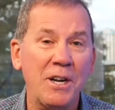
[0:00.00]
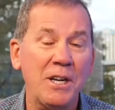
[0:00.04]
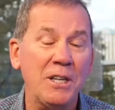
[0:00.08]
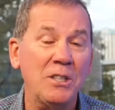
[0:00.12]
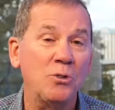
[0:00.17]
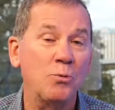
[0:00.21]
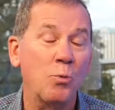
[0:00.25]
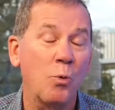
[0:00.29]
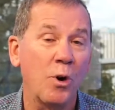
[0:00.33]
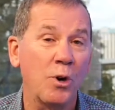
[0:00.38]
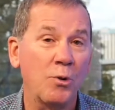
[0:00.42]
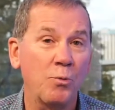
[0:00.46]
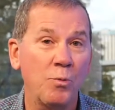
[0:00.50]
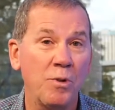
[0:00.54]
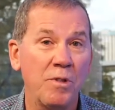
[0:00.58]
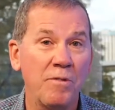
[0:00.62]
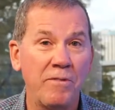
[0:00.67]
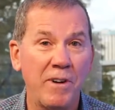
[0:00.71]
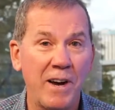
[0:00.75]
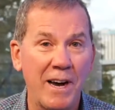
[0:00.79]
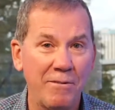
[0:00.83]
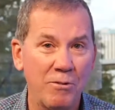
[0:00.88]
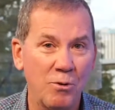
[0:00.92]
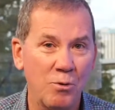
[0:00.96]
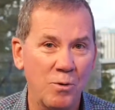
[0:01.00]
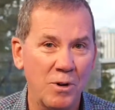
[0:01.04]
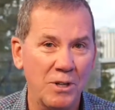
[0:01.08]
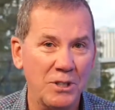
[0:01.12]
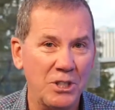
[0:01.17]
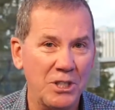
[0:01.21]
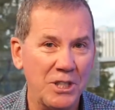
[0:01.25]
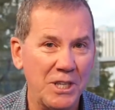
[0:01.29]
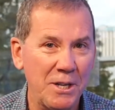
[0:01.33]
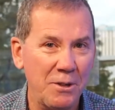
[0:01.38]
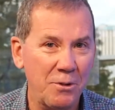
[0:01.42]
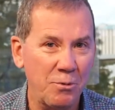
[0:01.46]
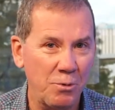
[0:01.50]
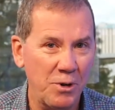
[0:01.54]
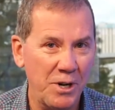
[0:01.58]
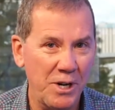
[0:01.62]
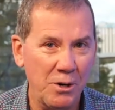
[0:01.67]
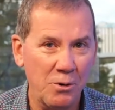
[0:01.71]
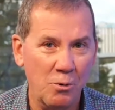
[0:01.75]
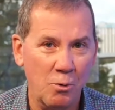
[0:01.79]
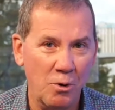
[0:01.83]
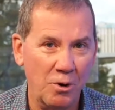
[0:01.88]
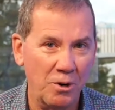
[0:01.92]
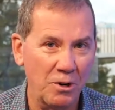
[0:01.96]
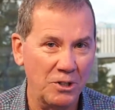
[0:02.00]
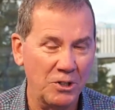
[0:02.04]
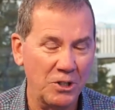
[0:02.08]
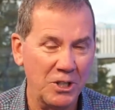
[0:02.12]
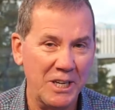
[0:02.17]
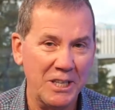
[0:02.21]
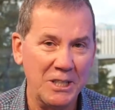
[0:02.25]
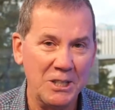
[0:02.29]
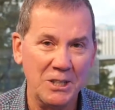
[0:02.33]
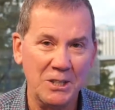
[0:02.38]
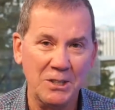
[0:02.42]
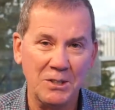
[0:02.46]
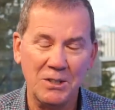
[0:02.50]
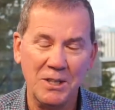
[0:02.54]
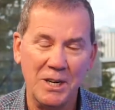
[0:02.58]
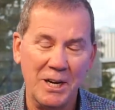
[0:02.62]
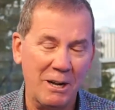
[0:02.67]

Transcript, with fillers: He's worked with 501c3 organizations,